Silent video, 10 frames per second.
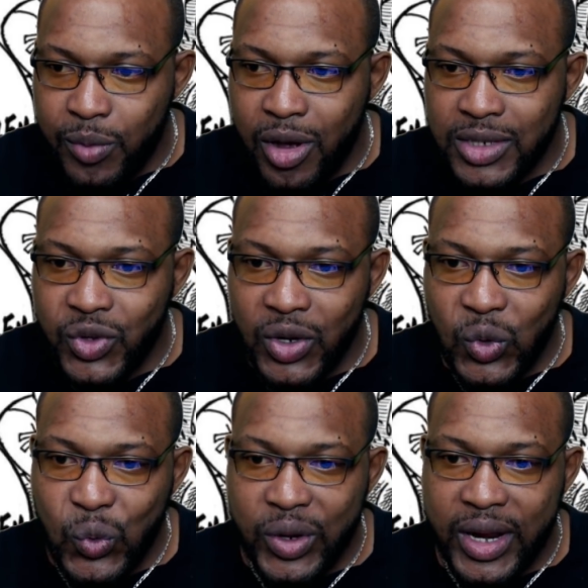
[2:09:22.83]
also
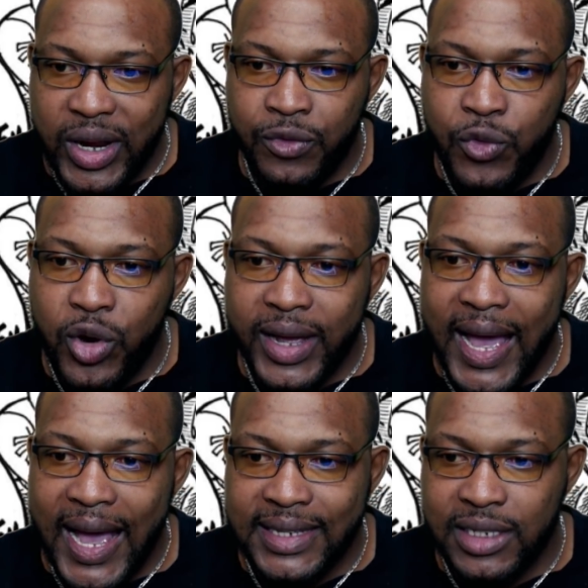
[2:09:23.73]
included the
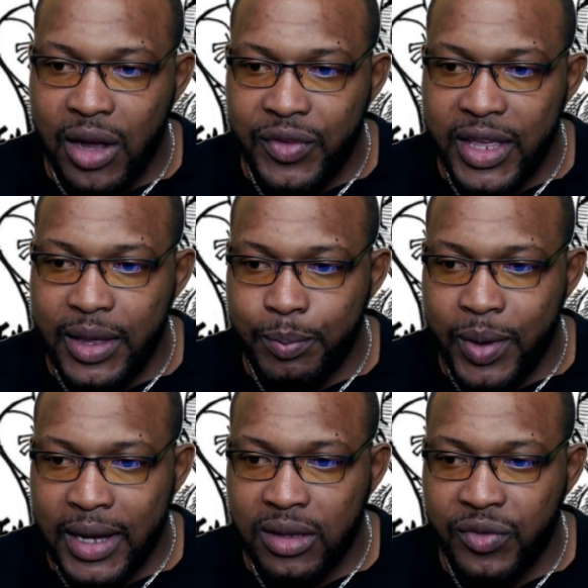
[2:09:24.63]
forecasting of the
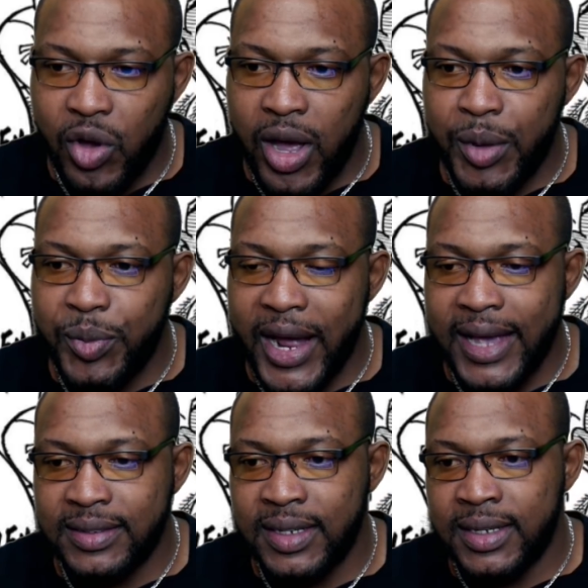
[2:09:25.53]
impact of oil
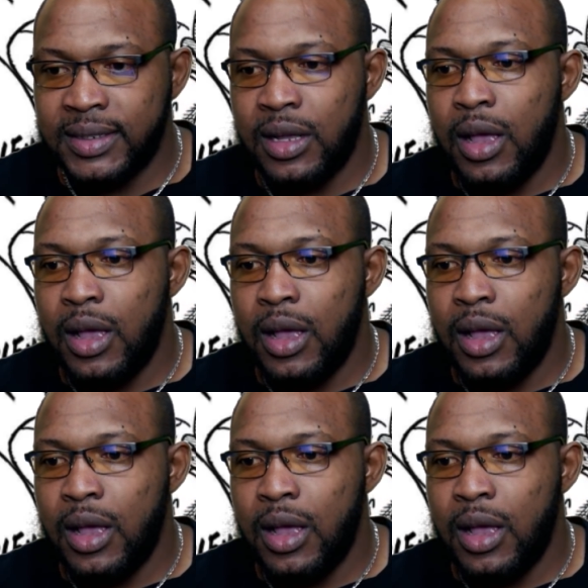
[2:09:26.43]
prices